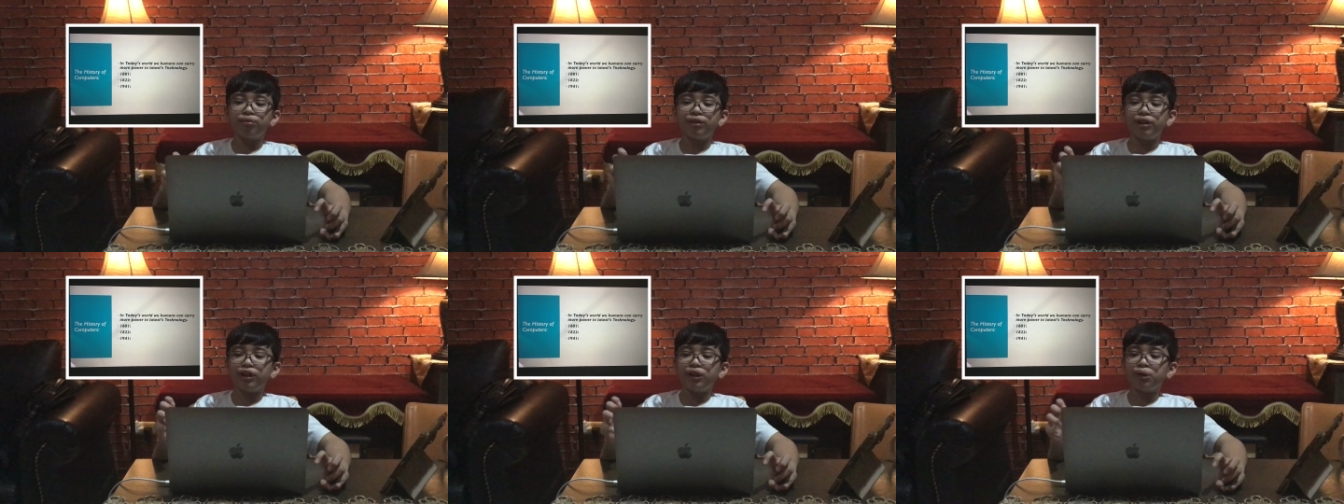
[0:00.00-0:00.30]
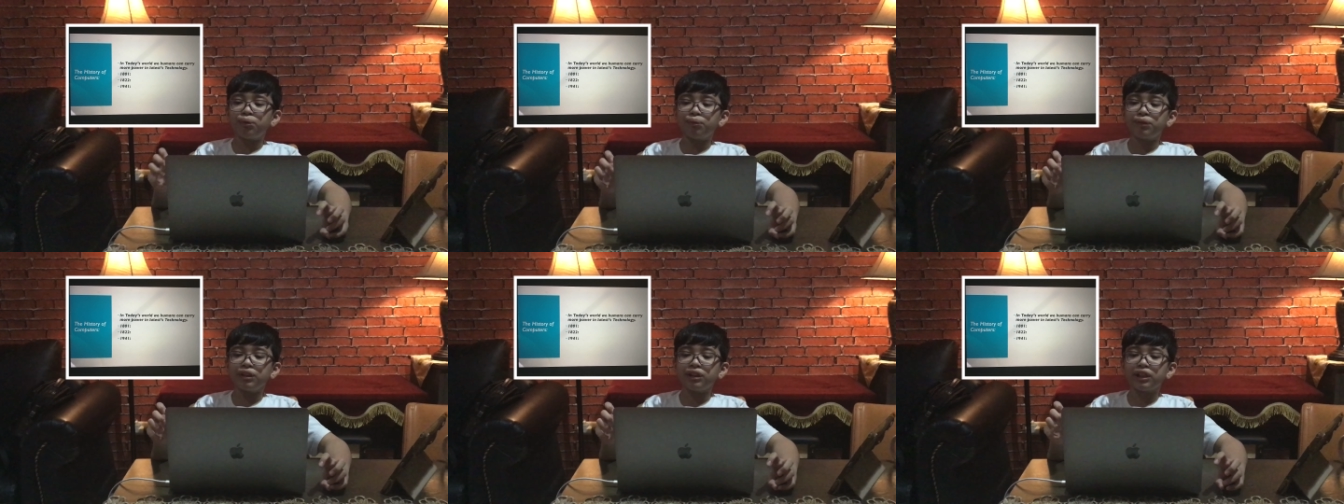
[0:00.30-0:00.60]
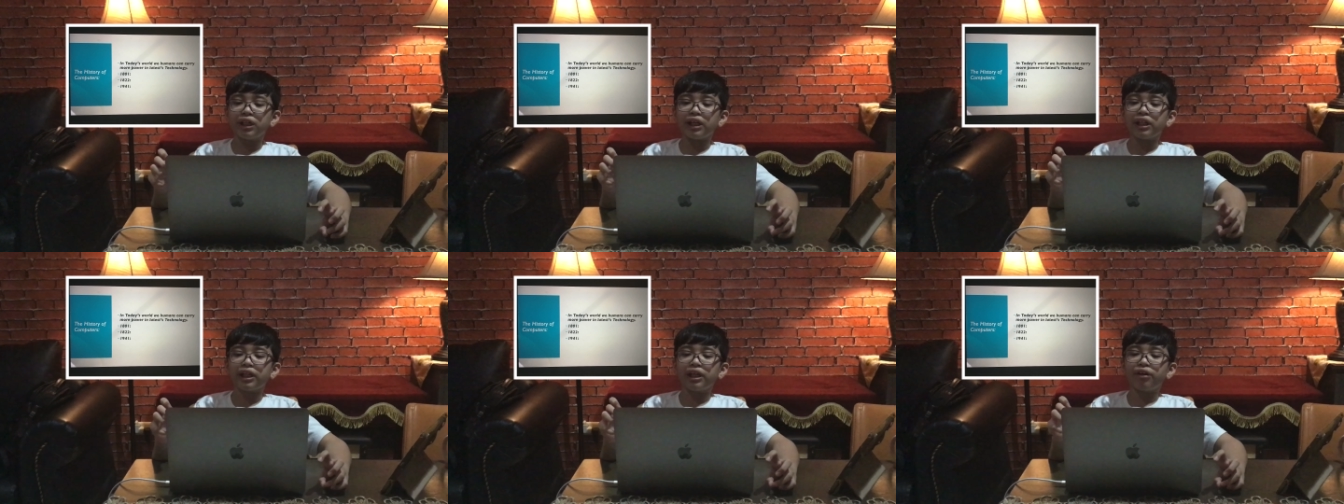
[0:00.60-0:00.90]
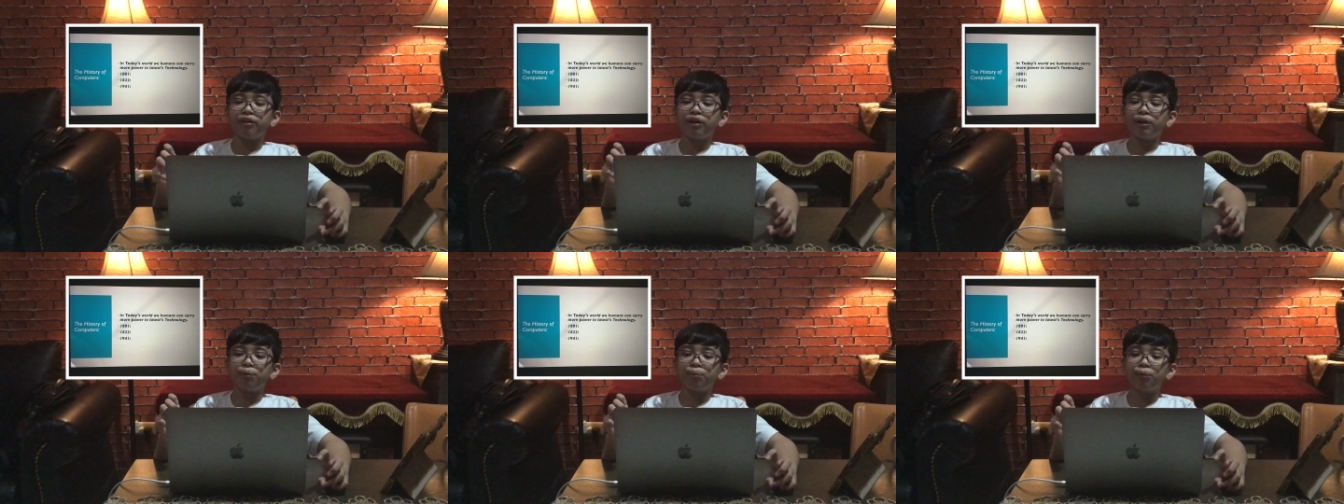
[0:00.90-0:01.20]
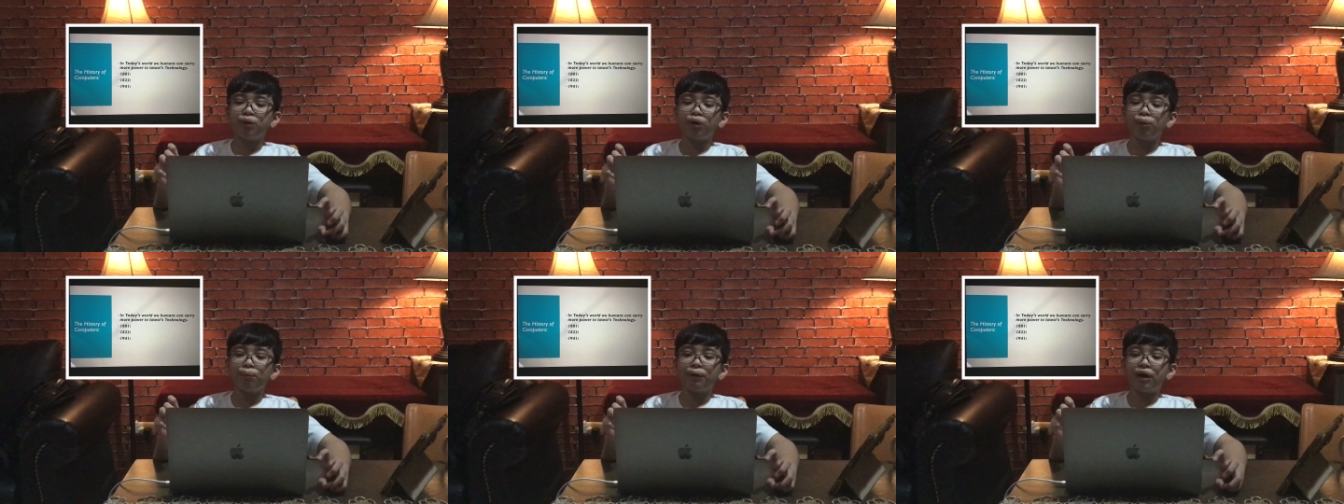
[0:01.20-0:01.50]
we humans can carry
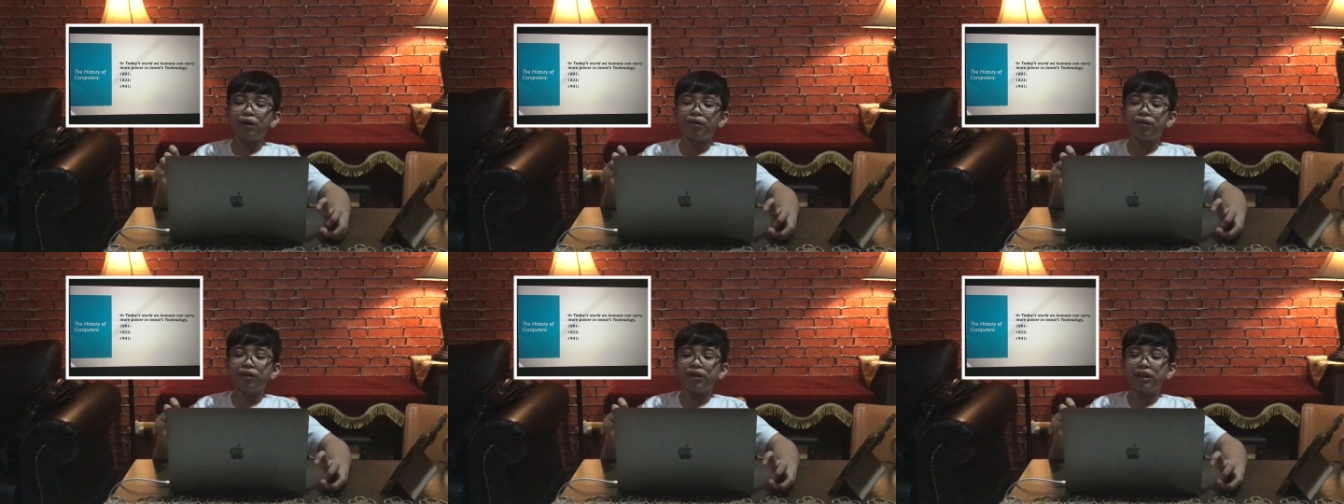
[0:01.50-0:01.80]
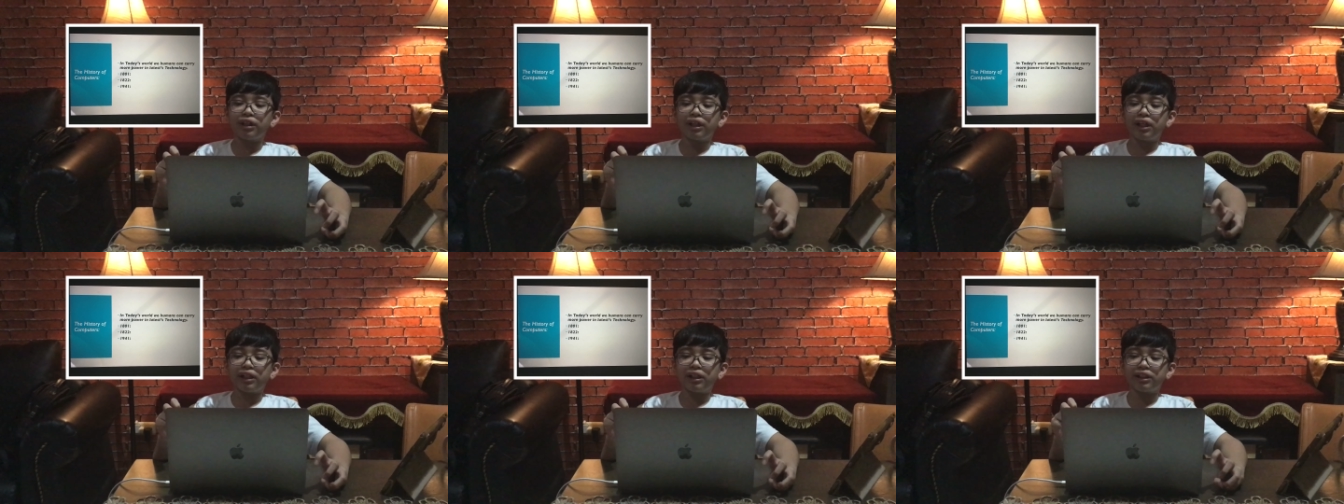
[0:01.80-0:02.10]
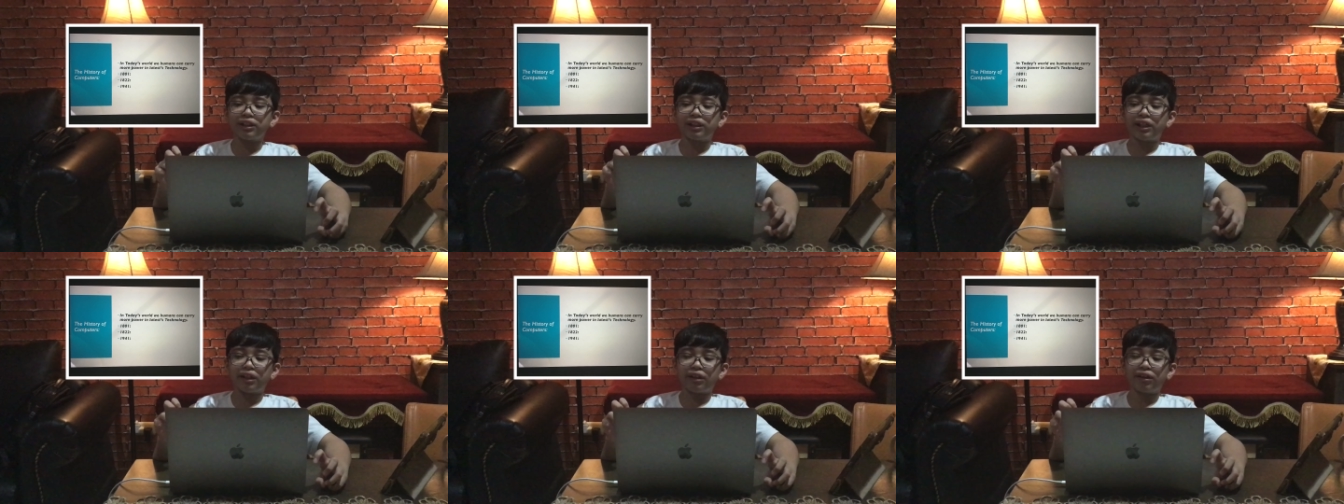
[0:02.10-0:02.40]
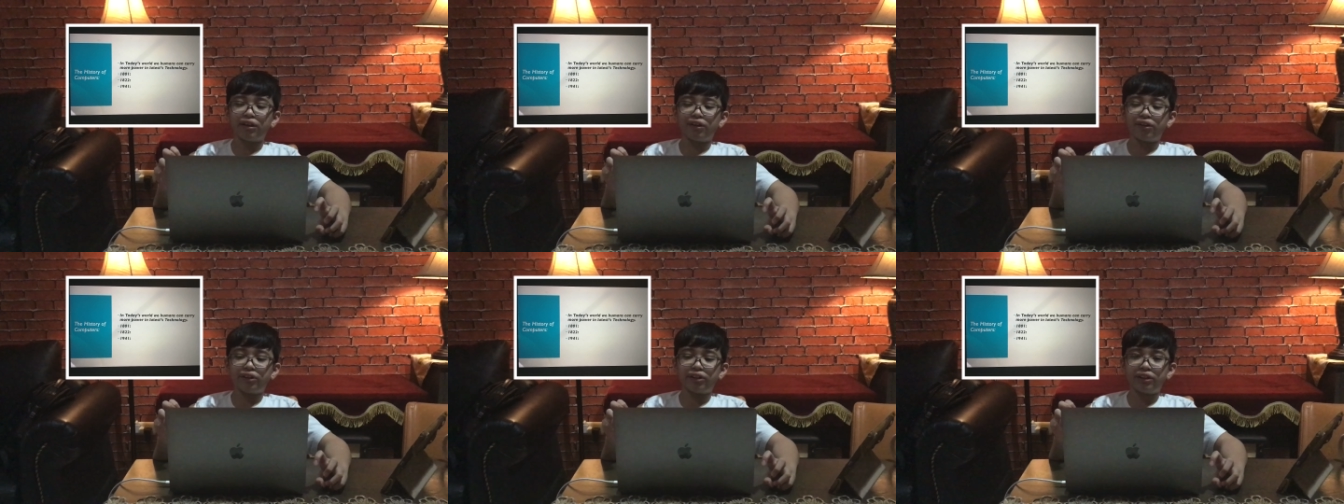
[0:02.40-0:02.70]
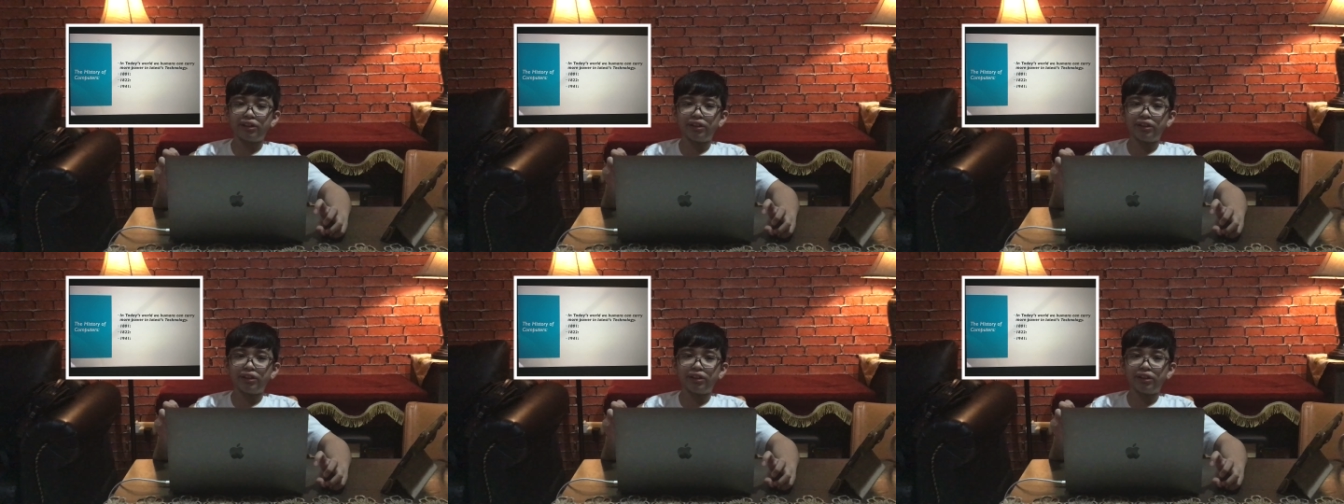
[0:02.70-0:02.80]
more power and latest technology.